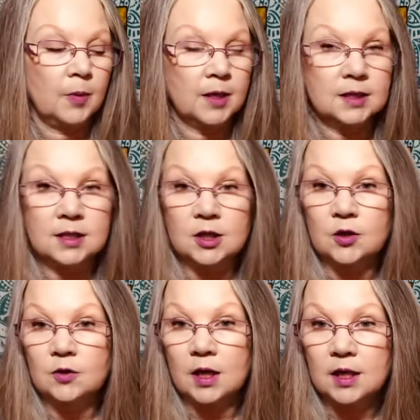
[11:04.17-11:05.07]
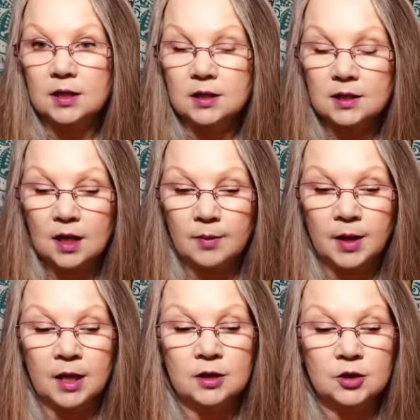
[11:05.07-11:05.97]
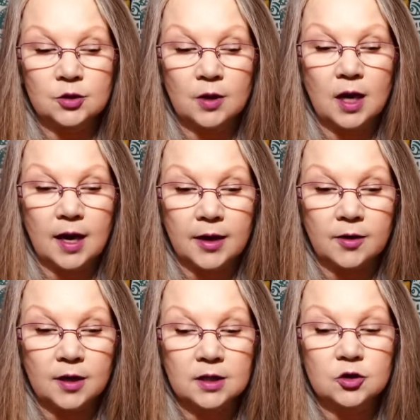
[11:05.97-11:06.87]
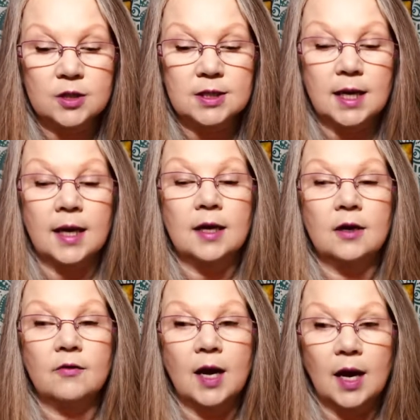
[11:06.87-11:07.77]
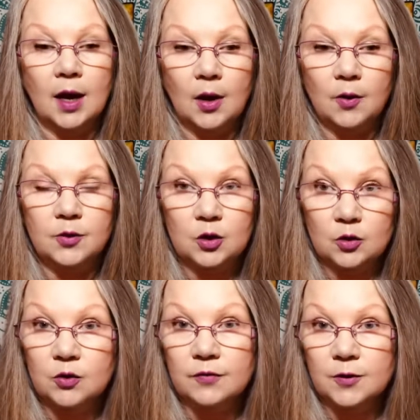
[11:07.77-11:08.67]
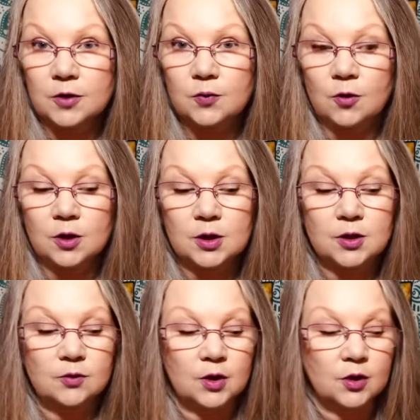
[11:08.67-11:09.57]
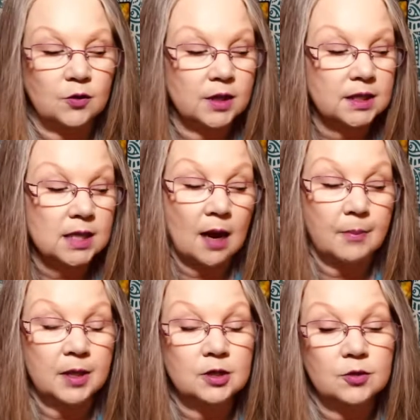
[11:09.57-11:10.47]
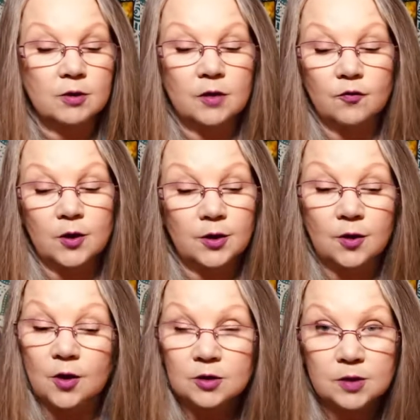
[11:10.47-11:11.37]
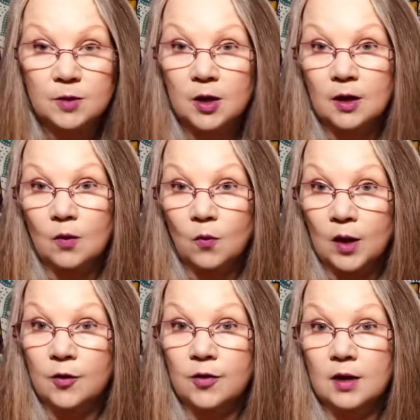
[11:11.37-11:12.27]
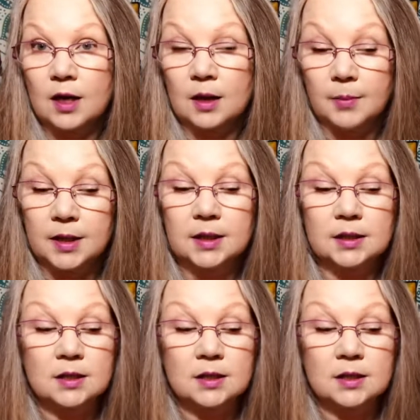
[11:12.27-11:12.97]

But I see you guys coming into a higher understanding of how the universe works so that you can tap into it for your ultimate wealth and abundance.